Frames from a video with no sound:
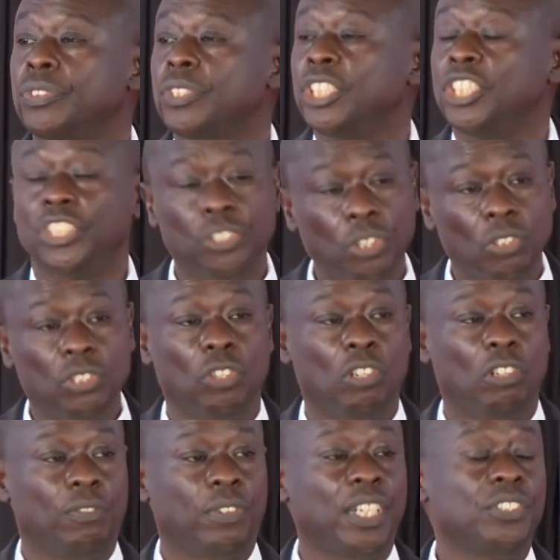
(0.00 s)
He shocked
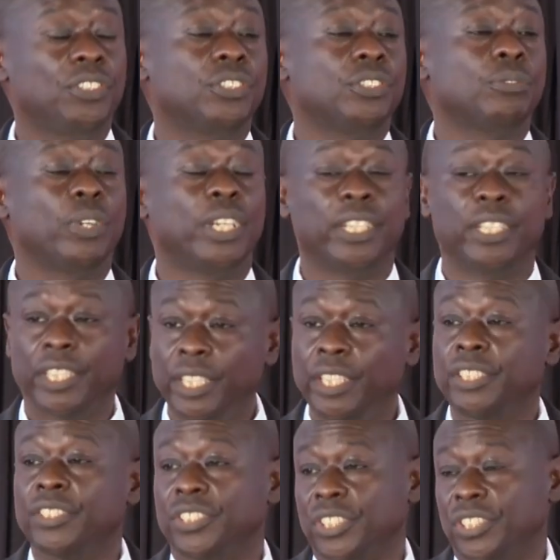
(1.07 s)
all of us when
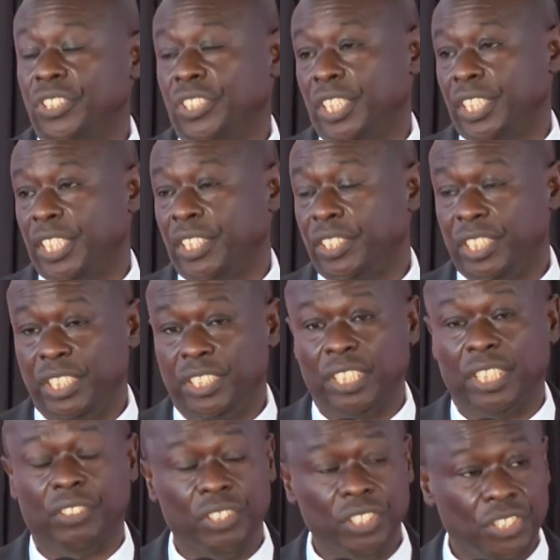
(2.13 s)
he insisted that he is
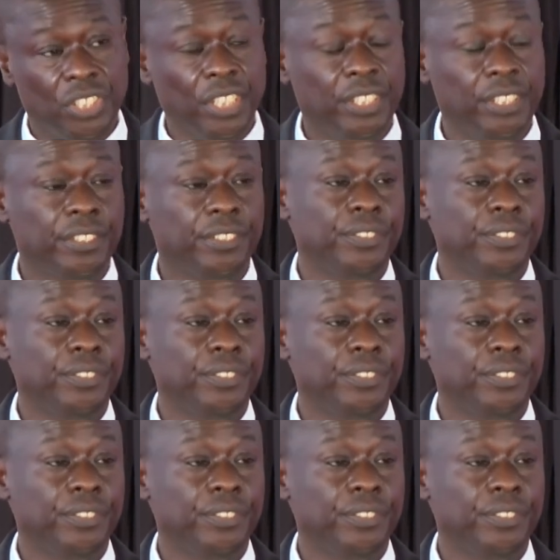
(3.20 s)
a Christian.